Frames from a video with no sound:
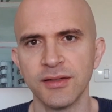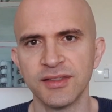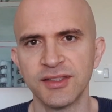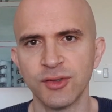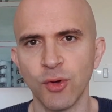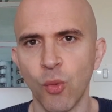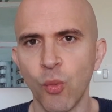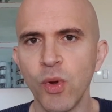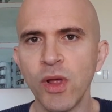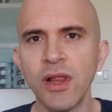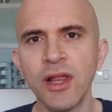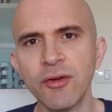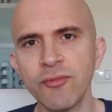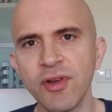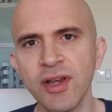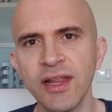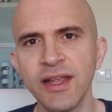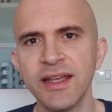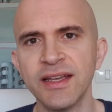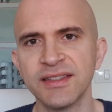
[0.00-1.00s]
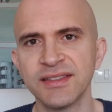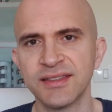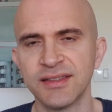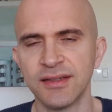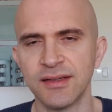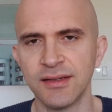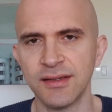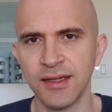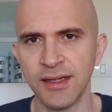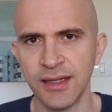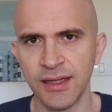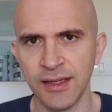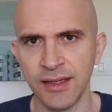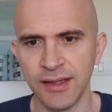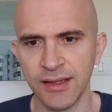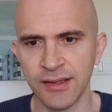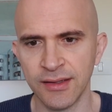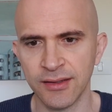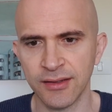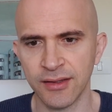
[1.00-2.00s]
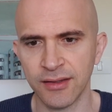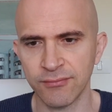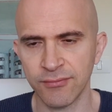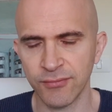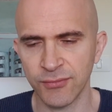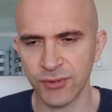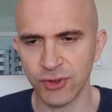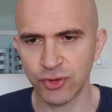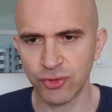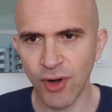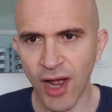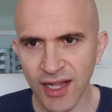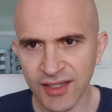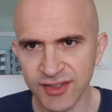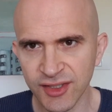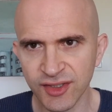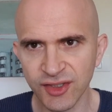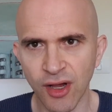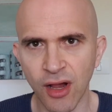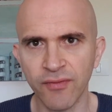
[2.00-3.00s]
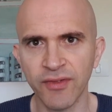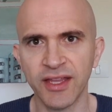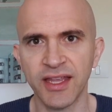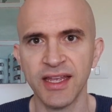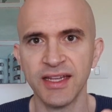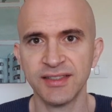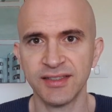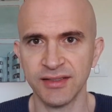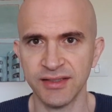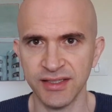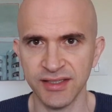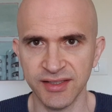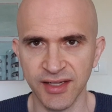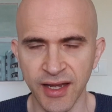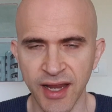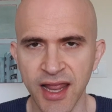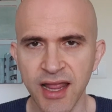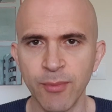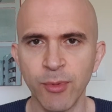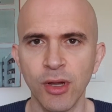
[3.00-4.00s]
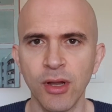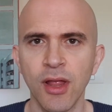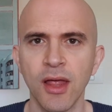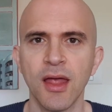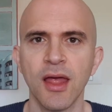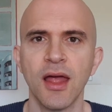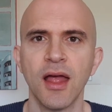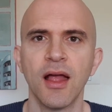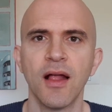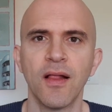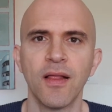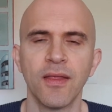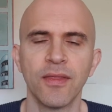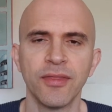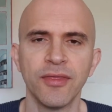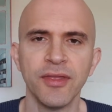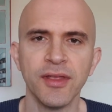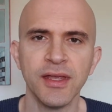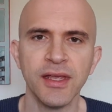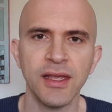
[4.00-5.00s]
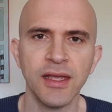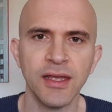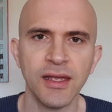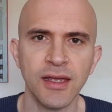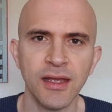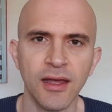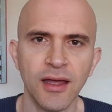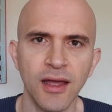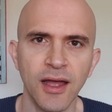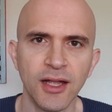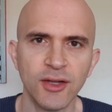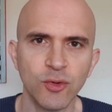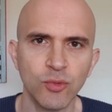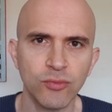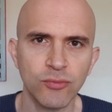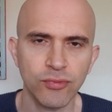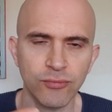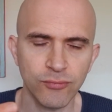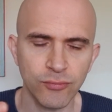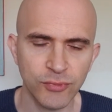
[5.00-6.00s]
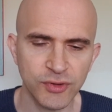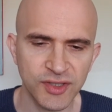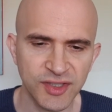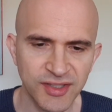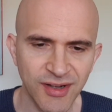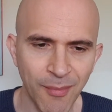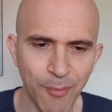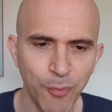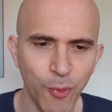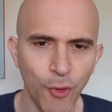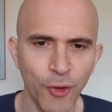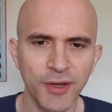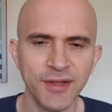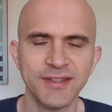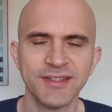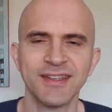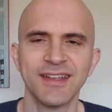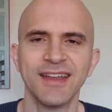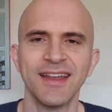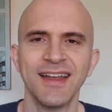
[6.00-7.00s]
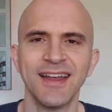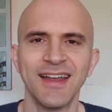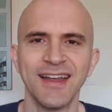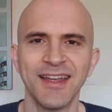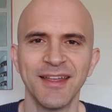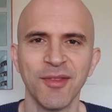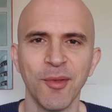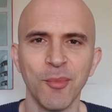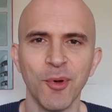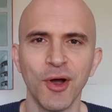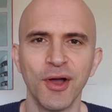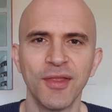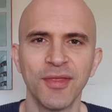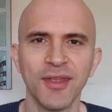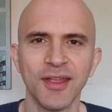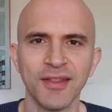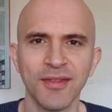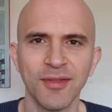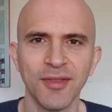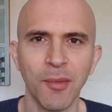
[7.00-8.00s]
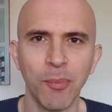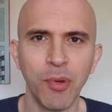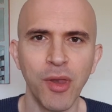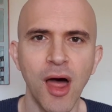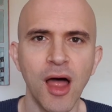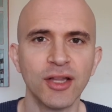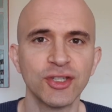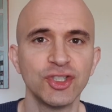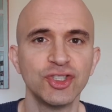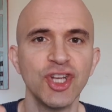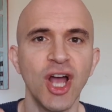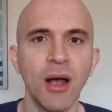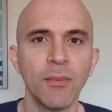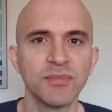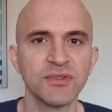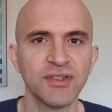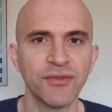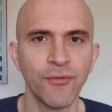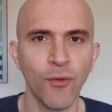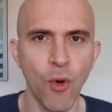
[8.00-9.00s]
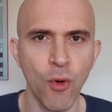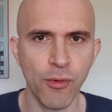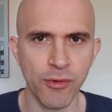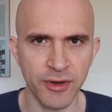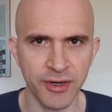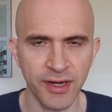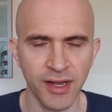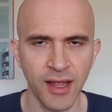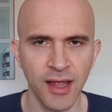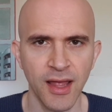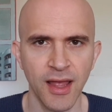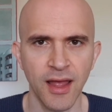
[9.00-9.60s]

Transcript: So Will Henry Lee is tries to solve the case and is unable. At some point in the book, the plot jumps forward